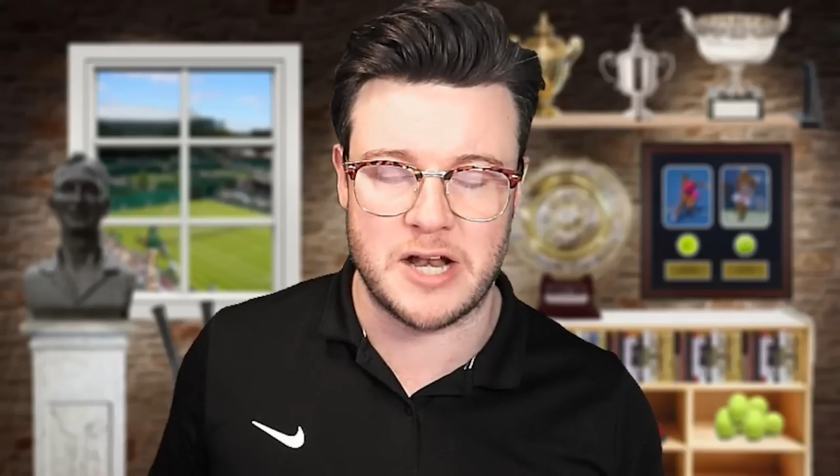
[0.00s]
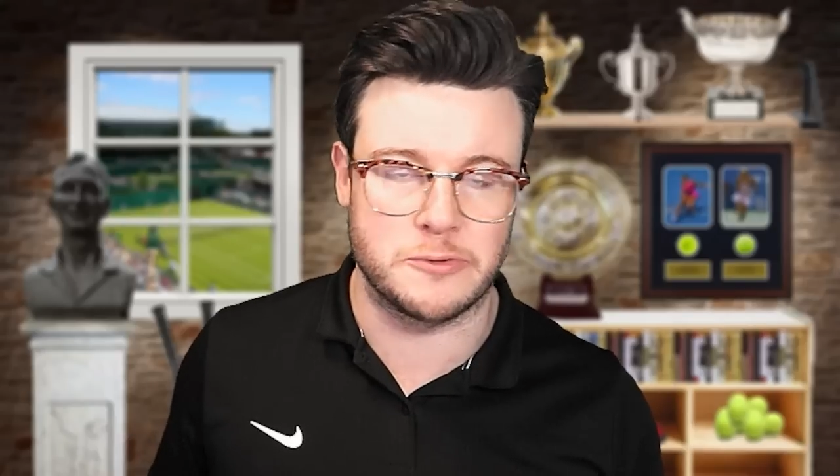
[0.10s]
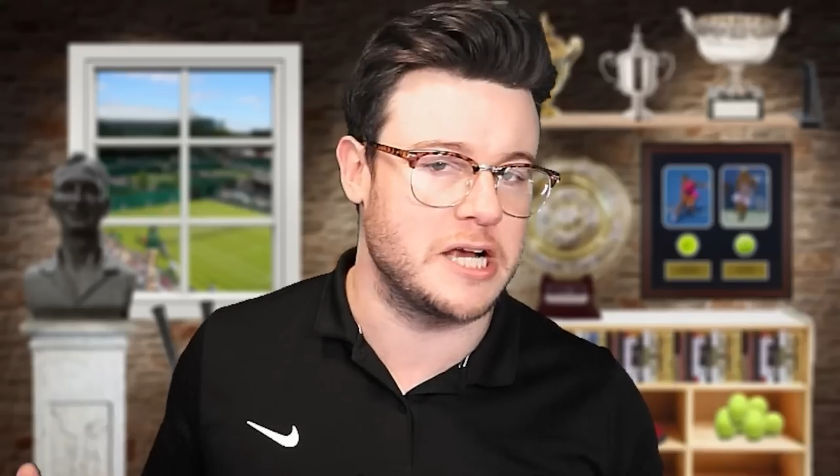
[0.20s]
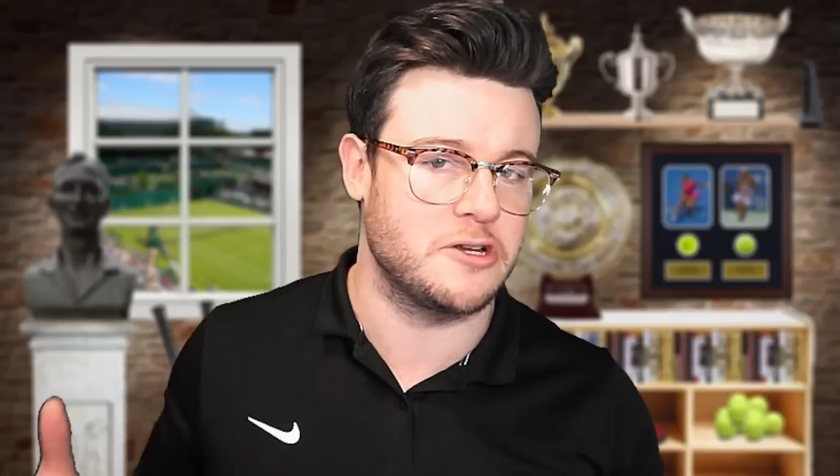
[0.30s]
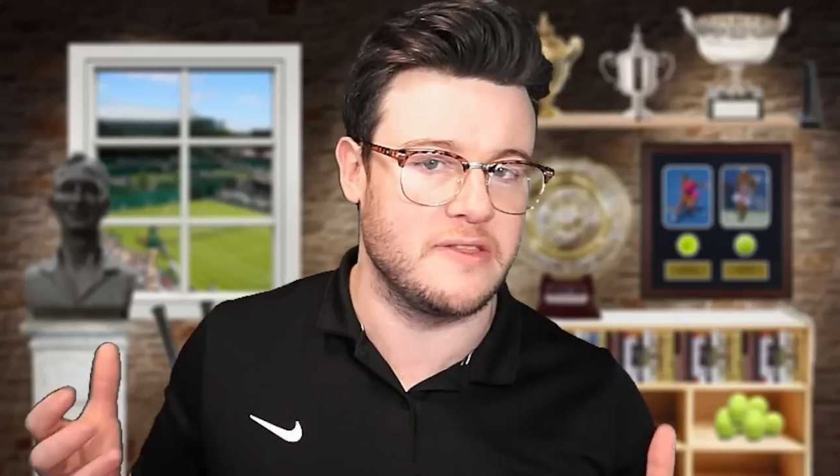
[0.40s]

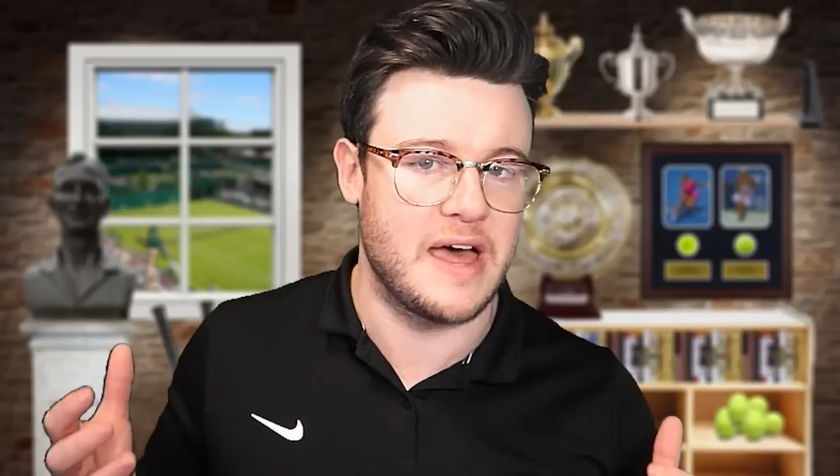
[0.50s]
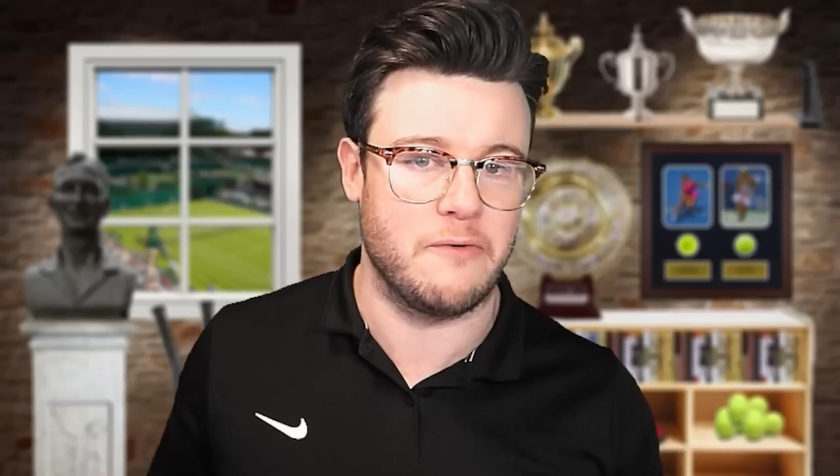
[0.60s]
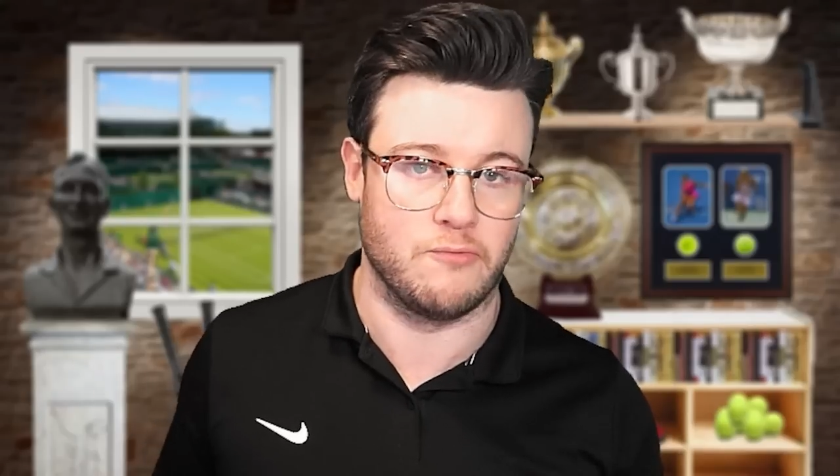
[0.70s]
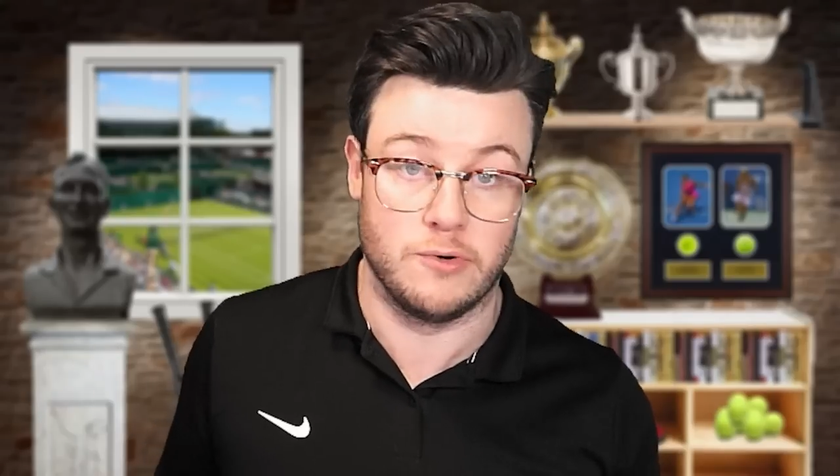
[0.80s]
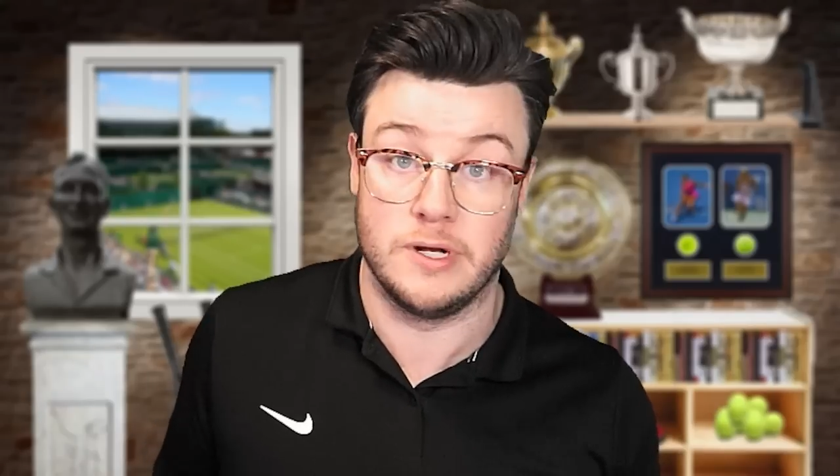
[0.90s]
match was actually
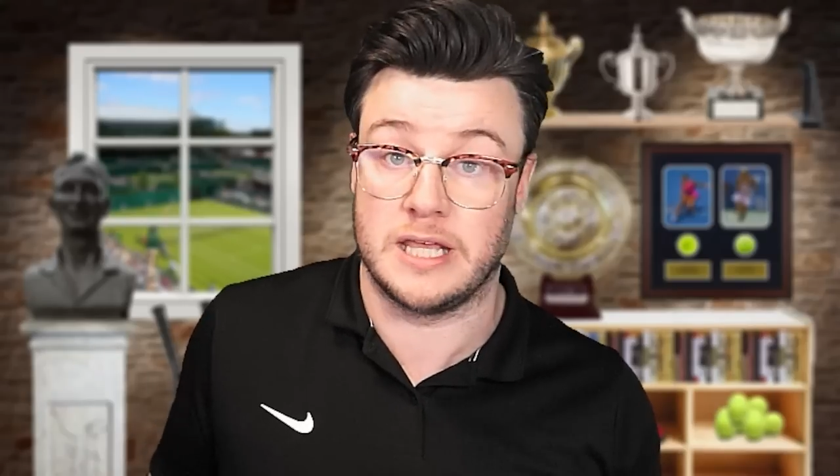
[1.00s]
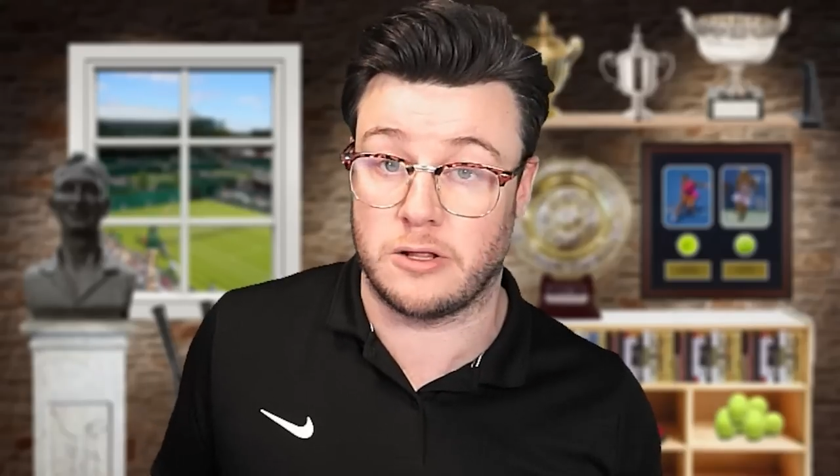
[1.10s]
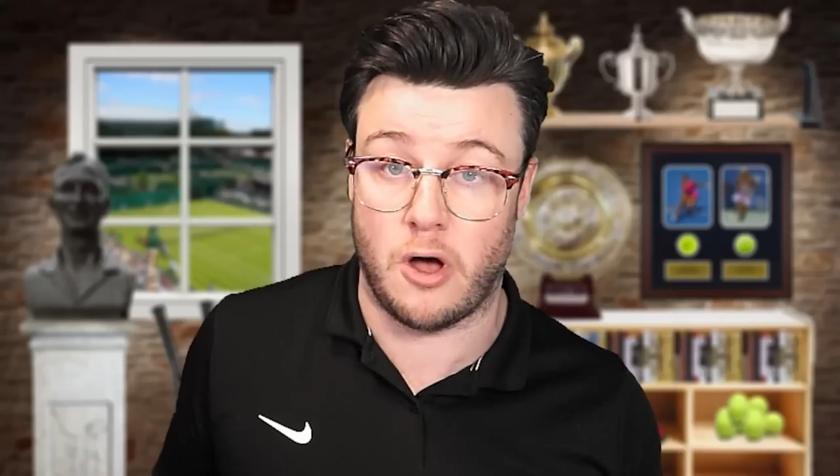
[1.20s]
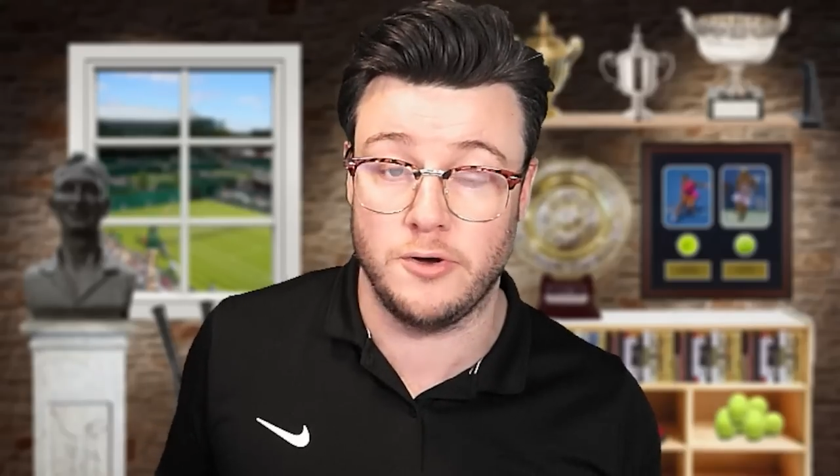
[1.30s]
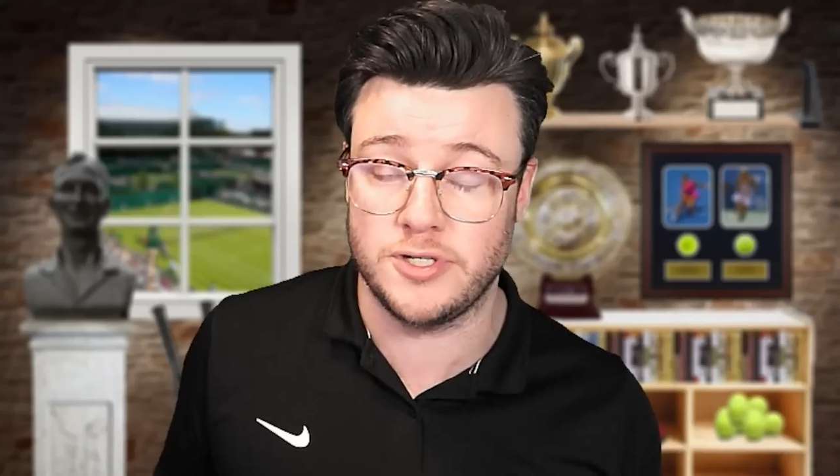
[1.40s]
that really
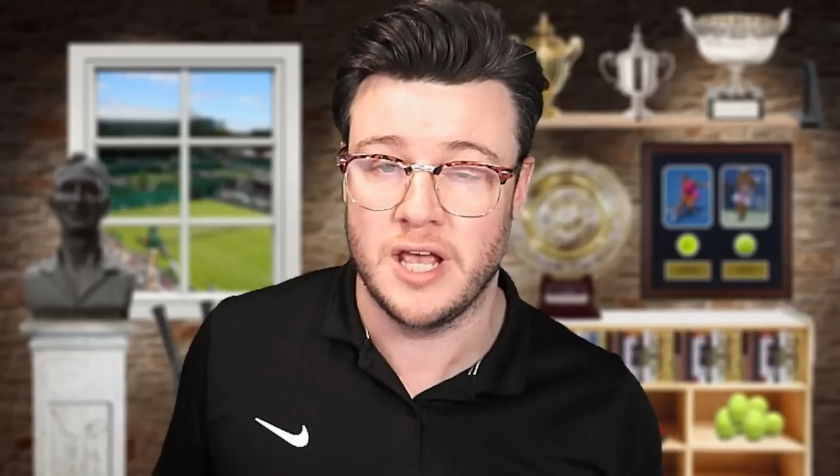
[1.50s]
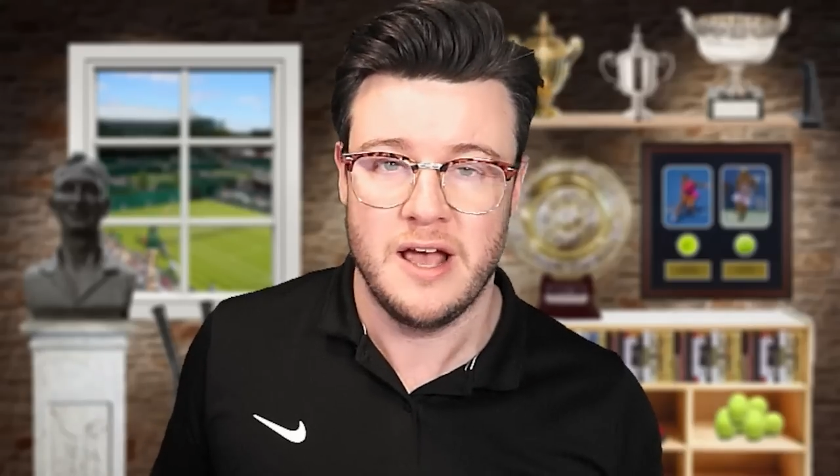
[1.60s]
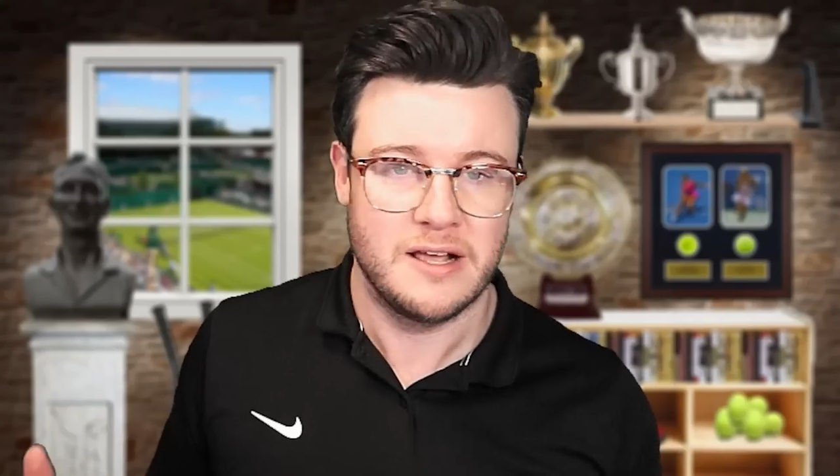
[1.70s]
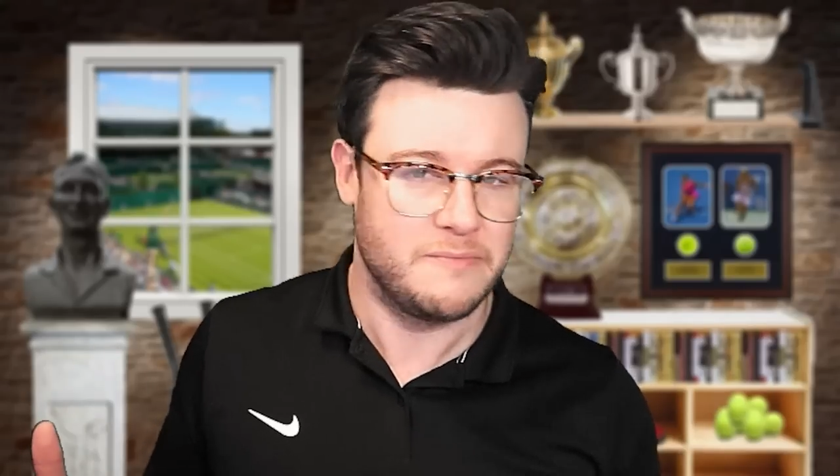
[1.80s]
close.